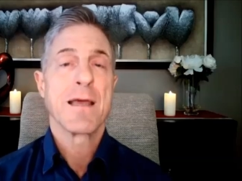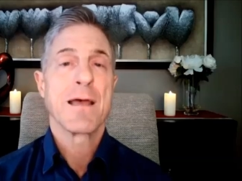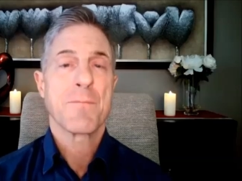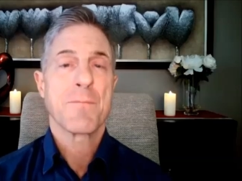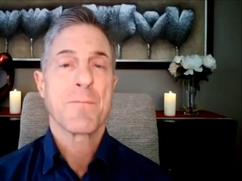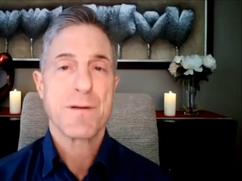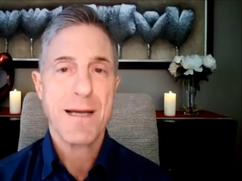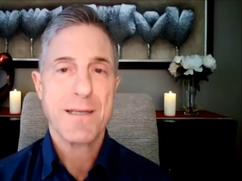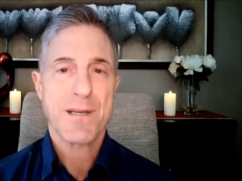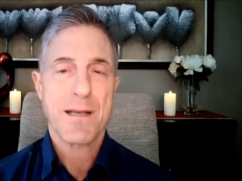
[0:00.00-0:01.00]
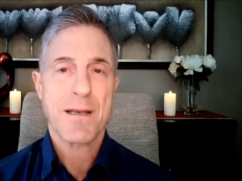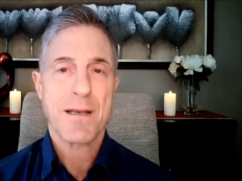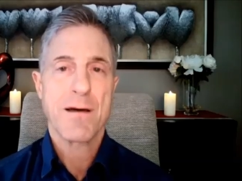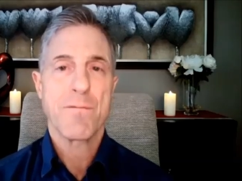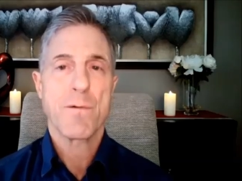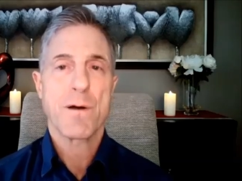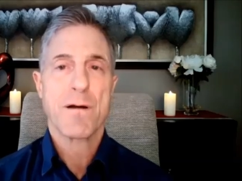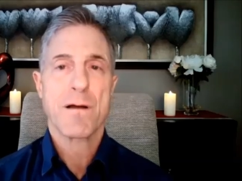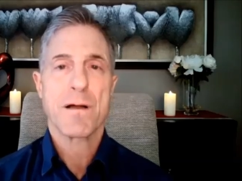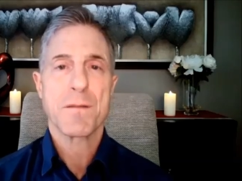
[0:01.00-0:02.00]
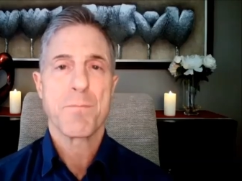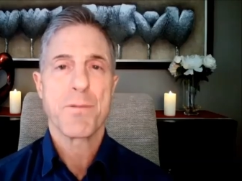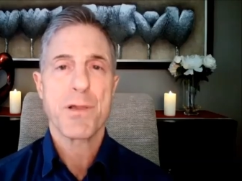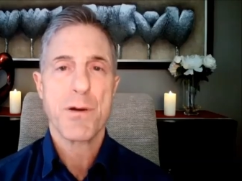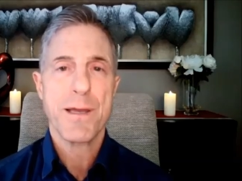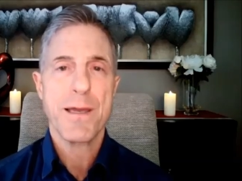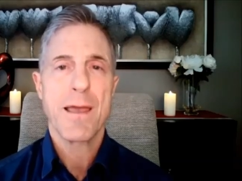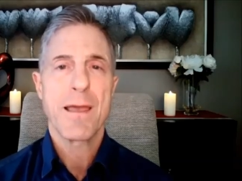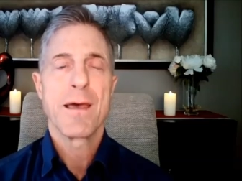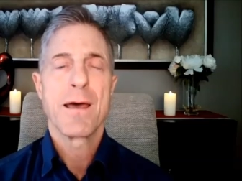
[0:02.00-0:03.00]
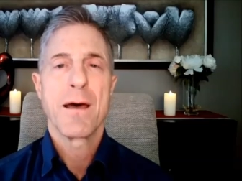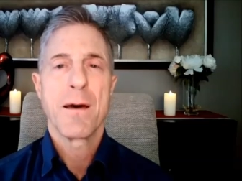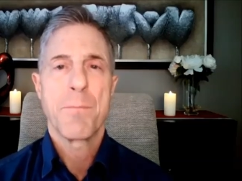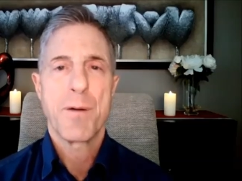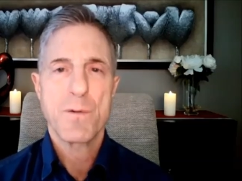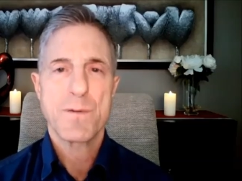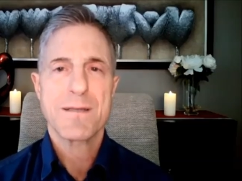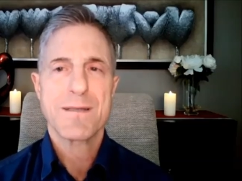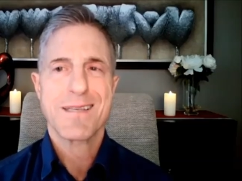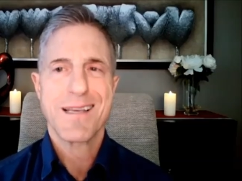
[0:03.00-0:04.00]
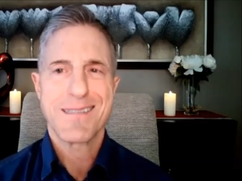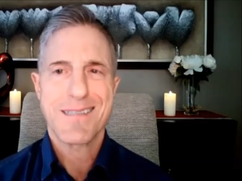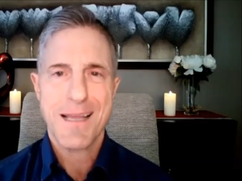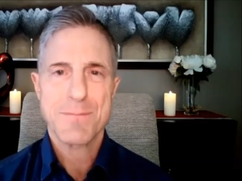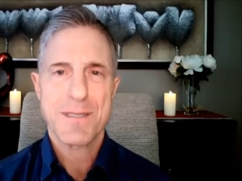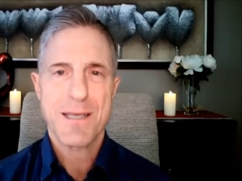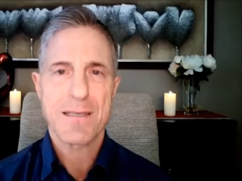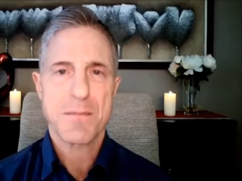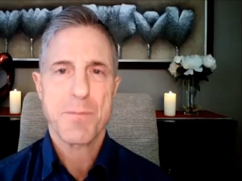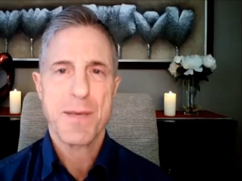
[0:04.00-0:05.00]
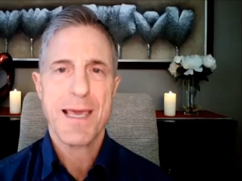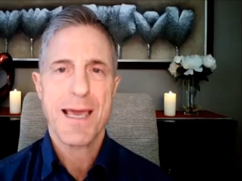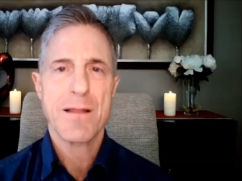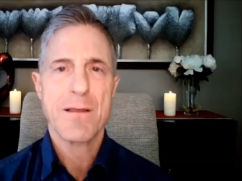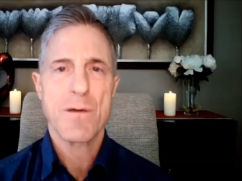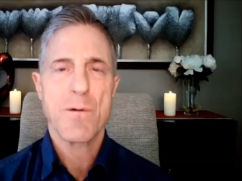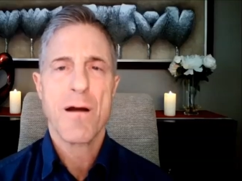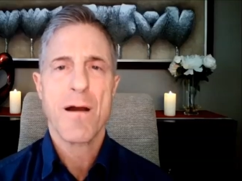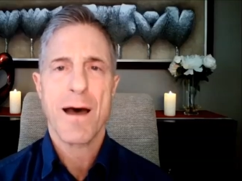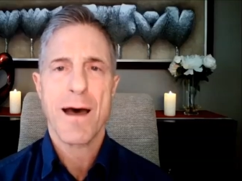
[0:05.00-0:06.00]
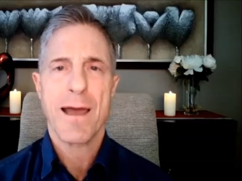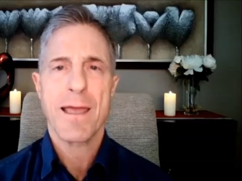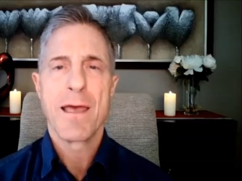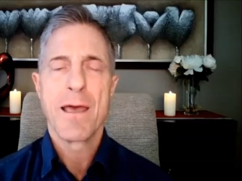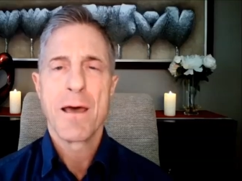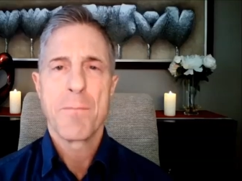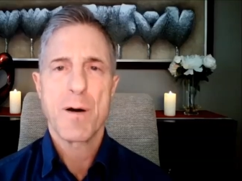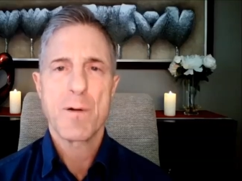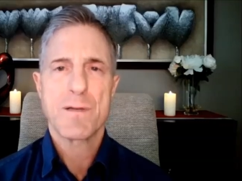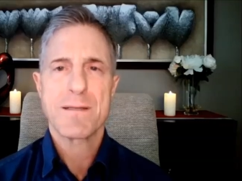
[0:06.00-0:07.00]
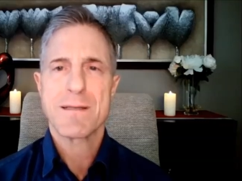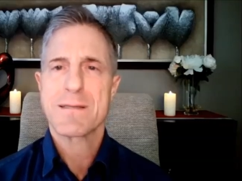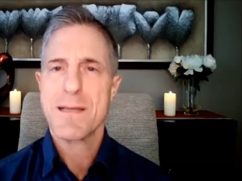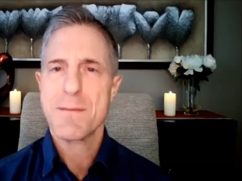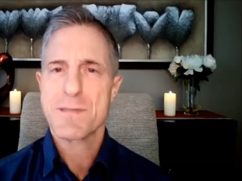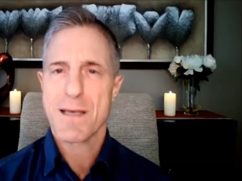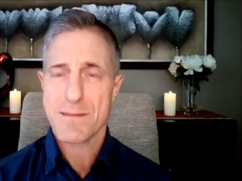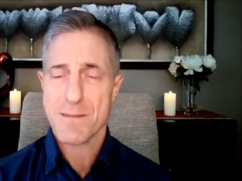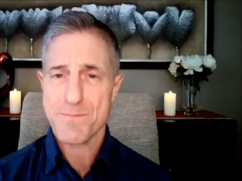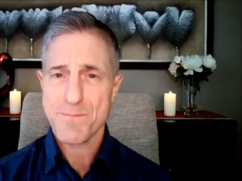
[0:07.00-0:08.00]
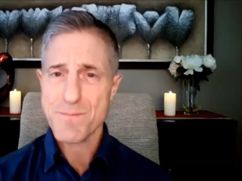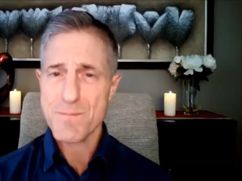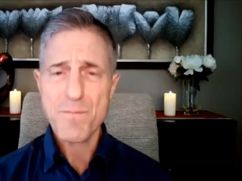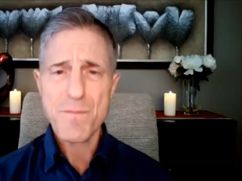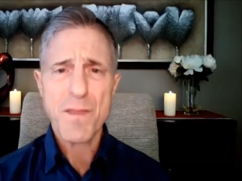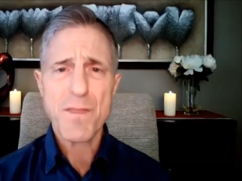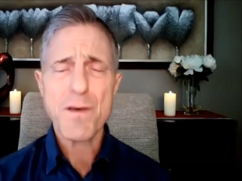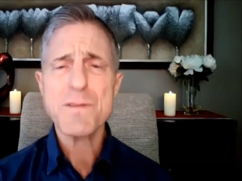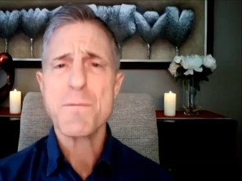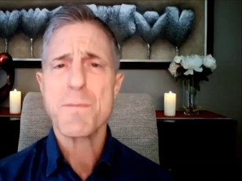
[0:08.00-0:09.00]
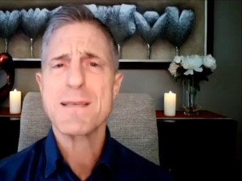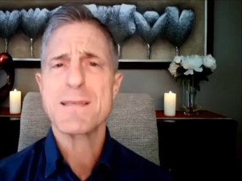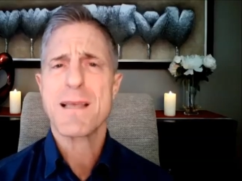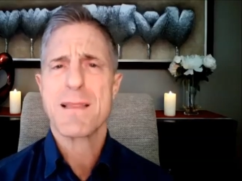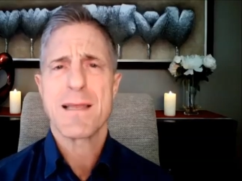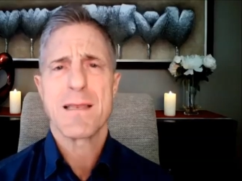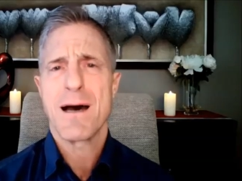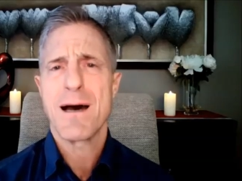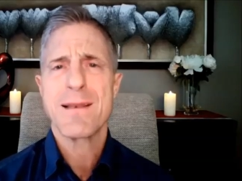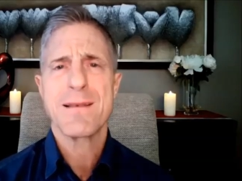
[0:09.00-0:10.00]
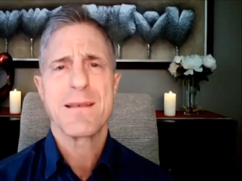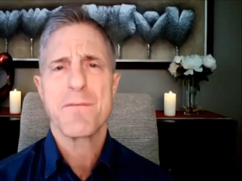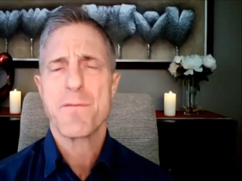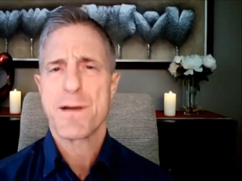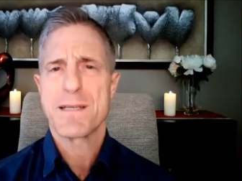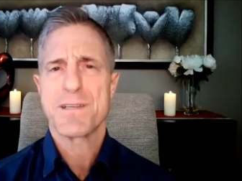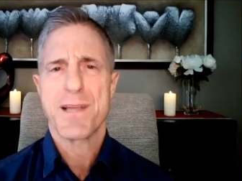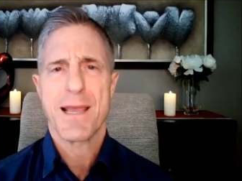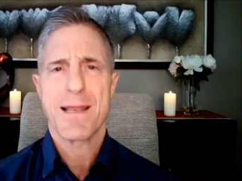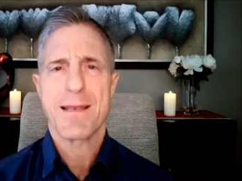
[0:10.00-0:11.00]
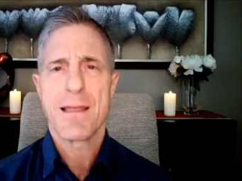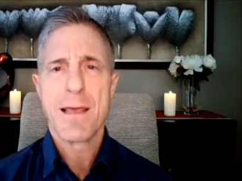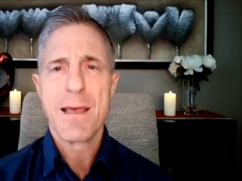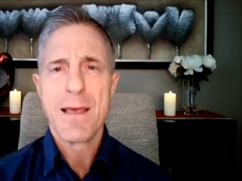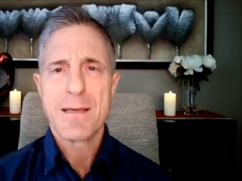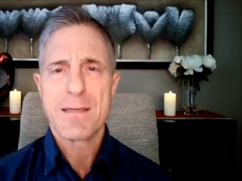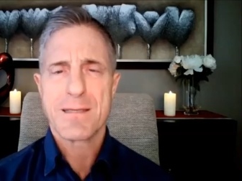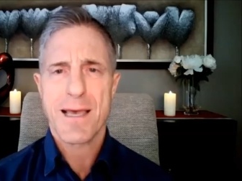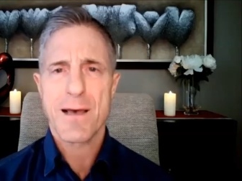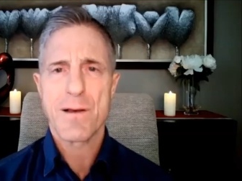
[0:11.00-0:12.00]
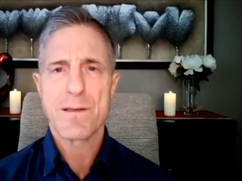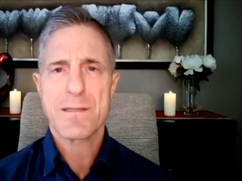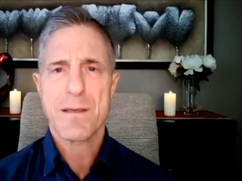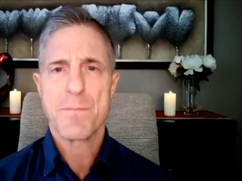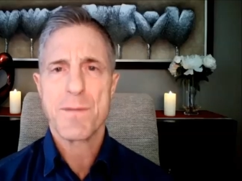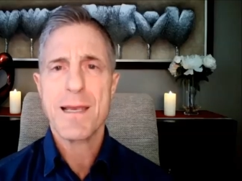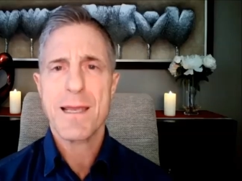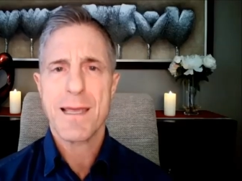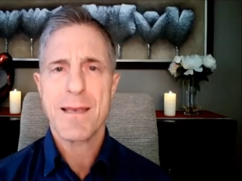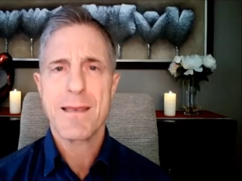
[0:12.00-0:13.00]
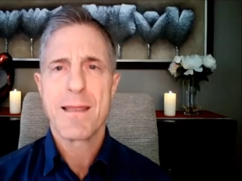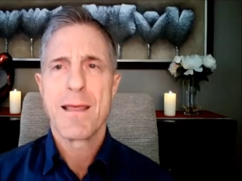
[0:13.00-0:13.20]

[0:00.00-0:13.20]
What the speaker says: production of what are called pluripotent stem cells, Pluri, potent stem cells. Those are basically non-differentiated cells, meaning